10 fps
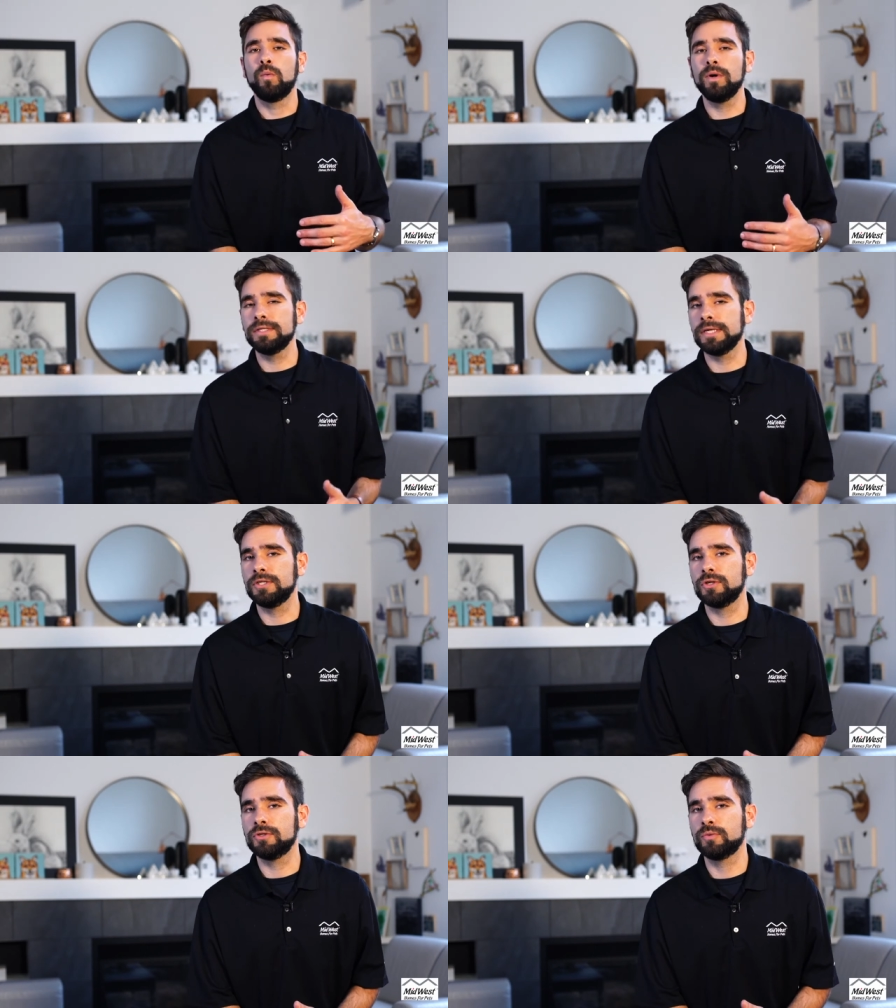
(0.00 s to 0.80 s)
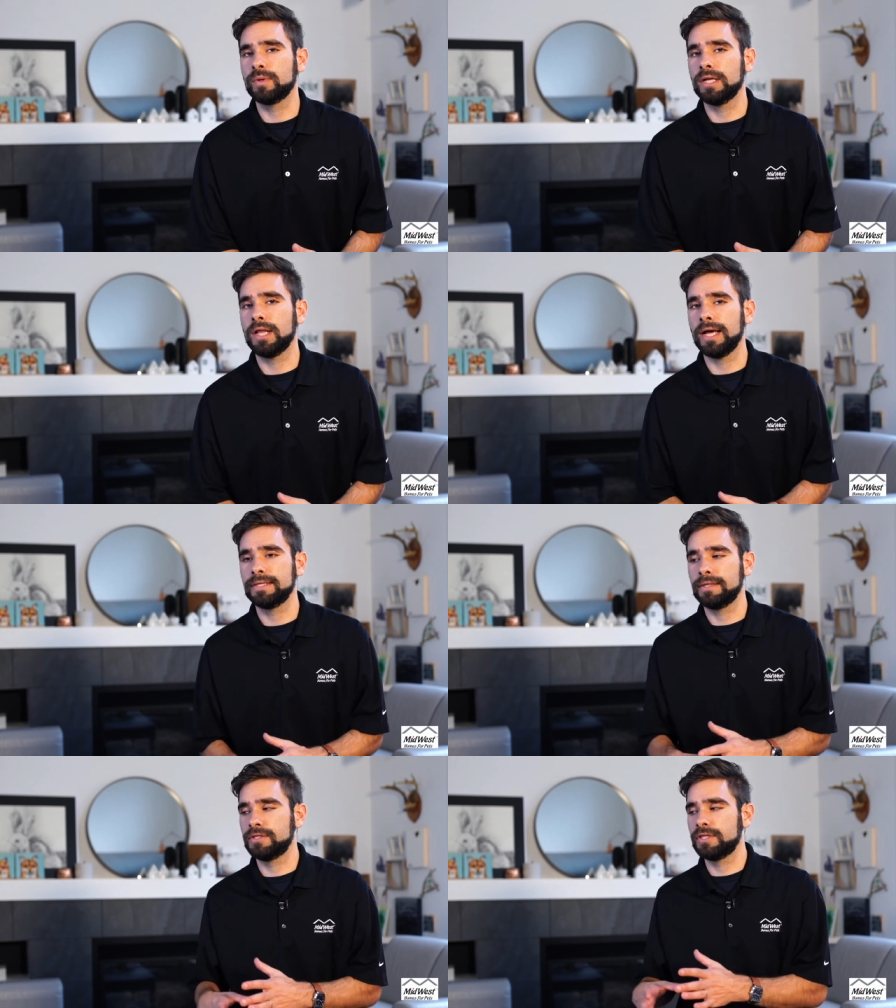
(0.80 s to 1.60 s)
Once they start to realize
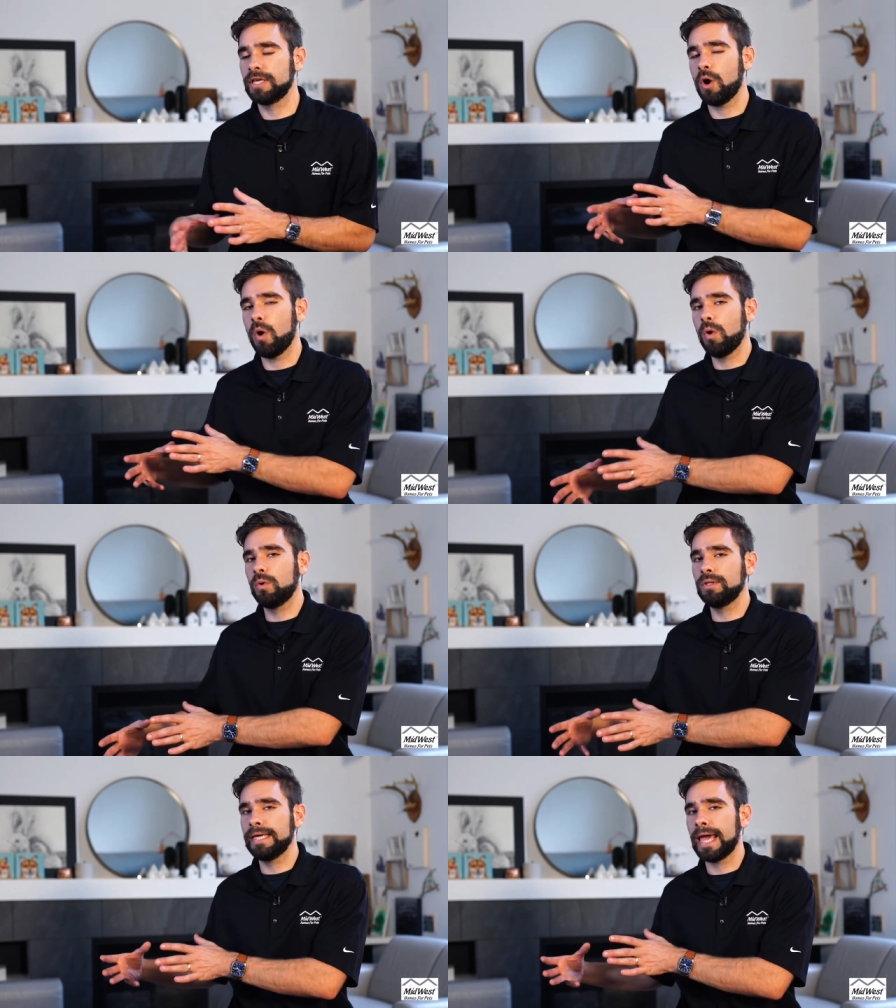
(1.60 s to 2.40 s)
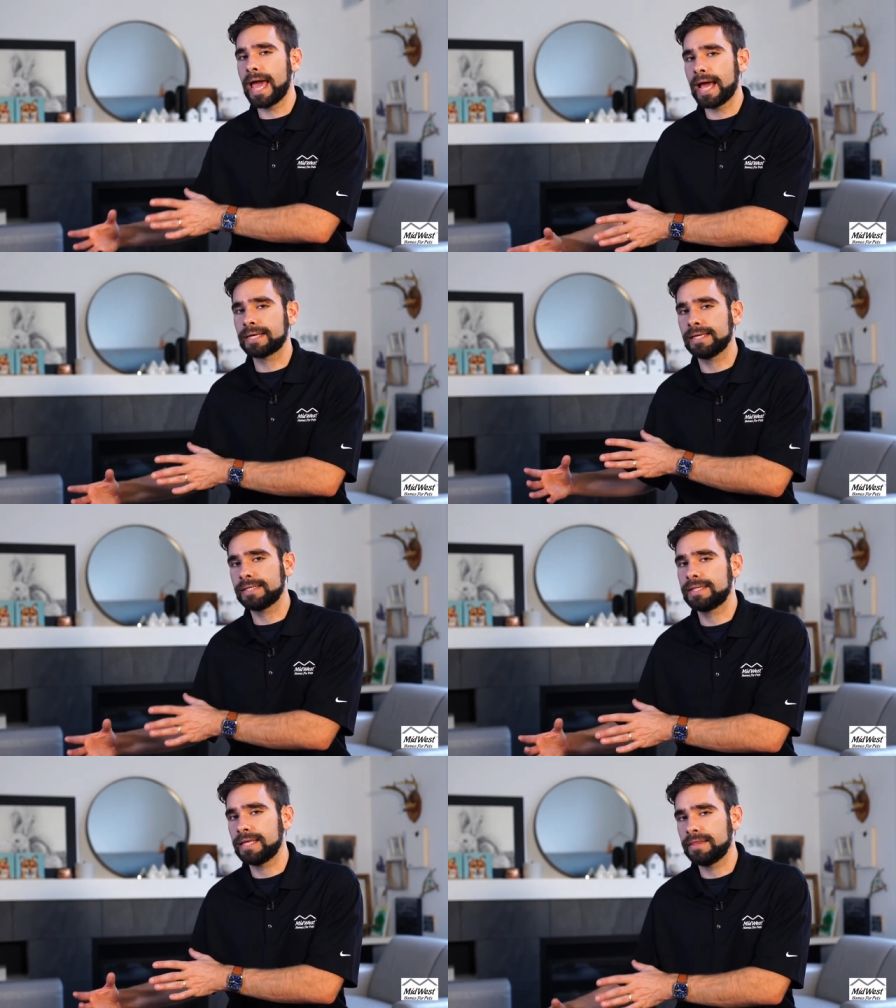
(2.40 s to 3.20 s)
that this is the only
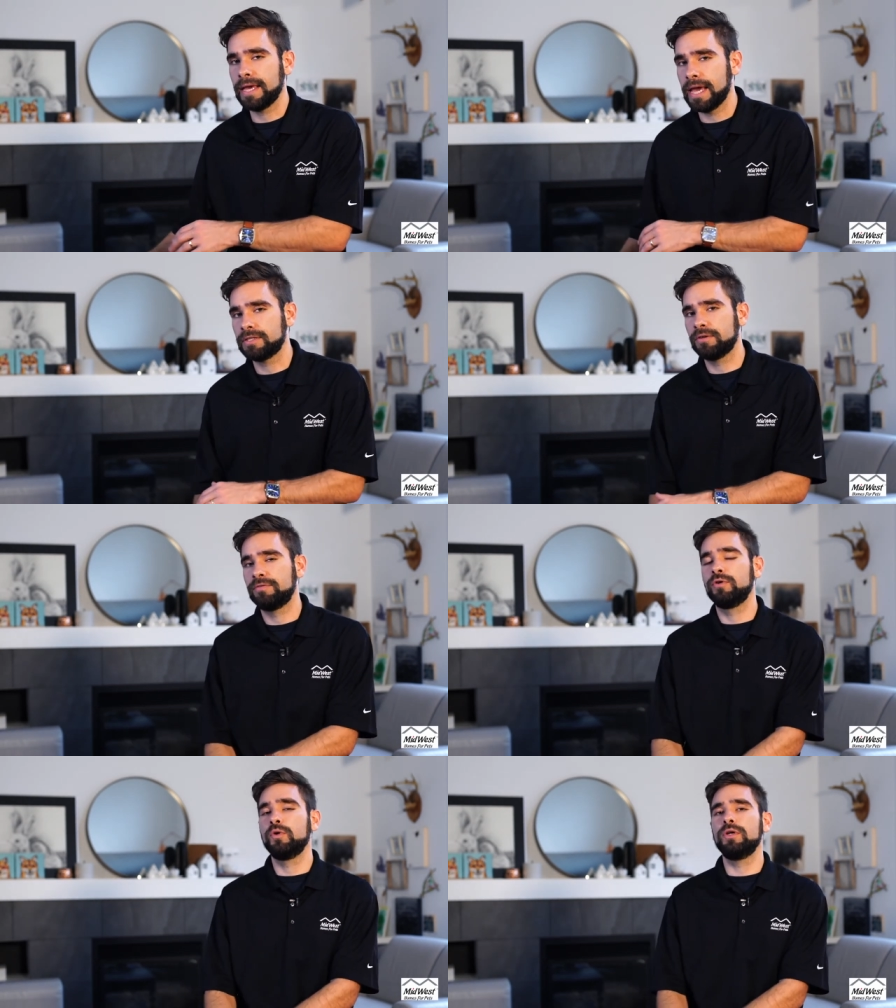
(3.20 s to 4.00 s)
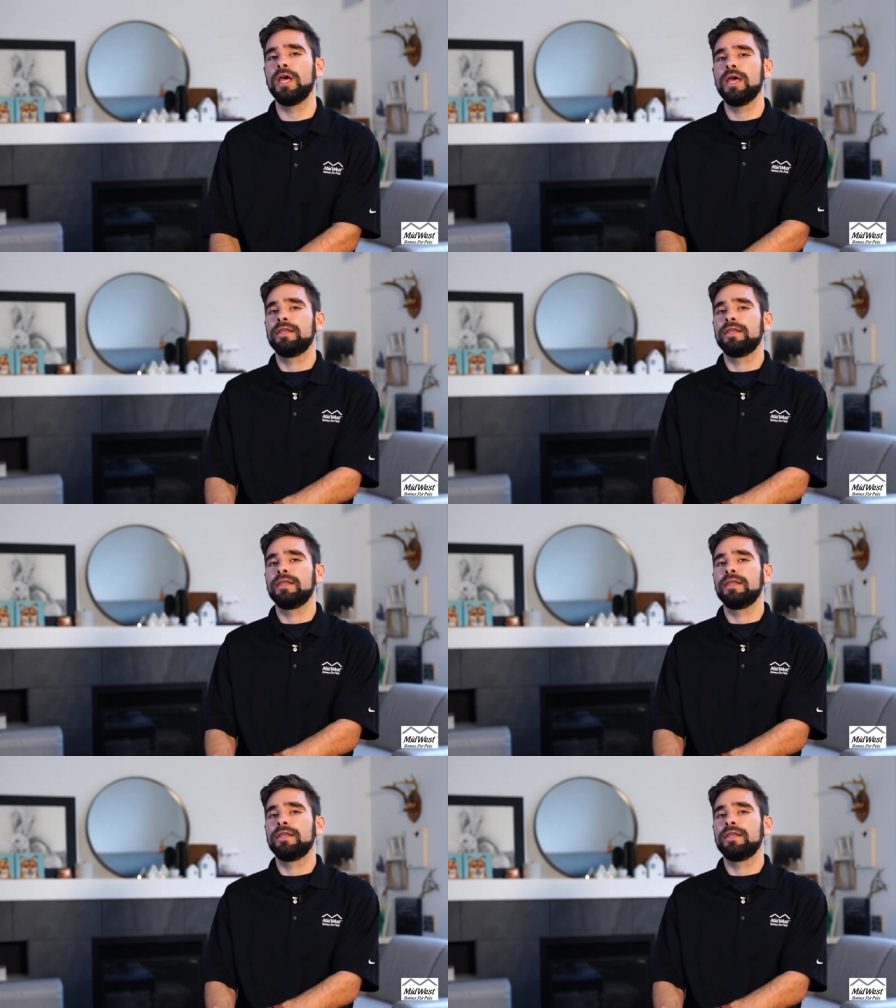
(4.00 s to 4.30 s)
access that they get to food,